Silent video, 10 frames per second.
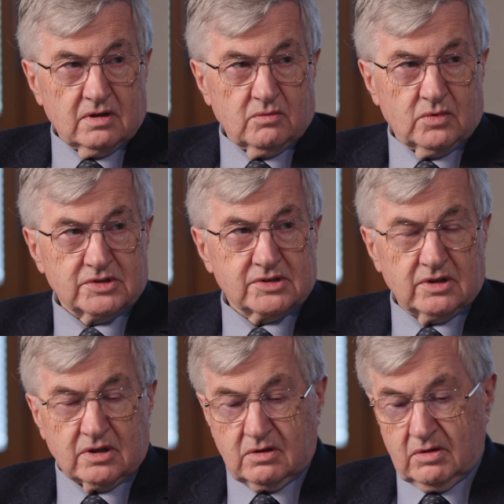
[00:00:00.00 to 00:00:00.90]
was
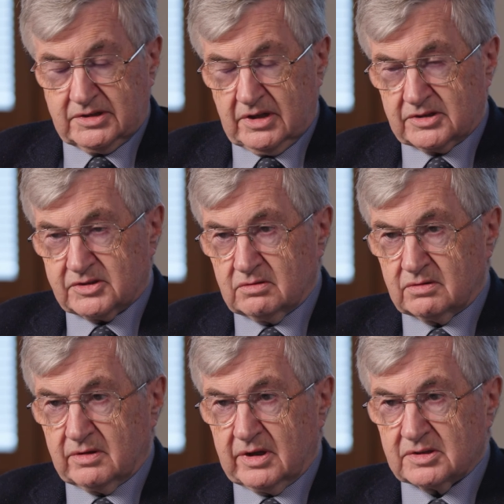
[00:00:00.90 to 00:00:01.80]
a quite
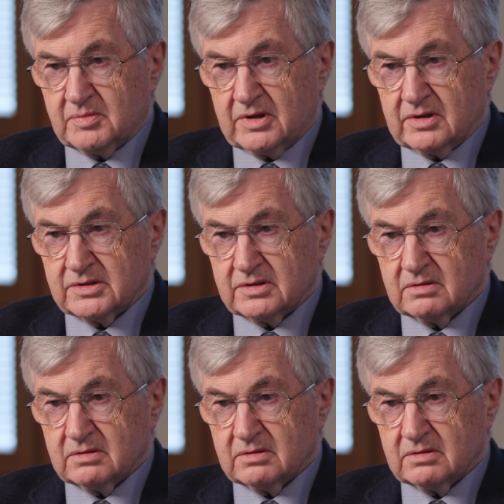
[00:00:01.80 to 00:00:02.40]
extraordinary experience.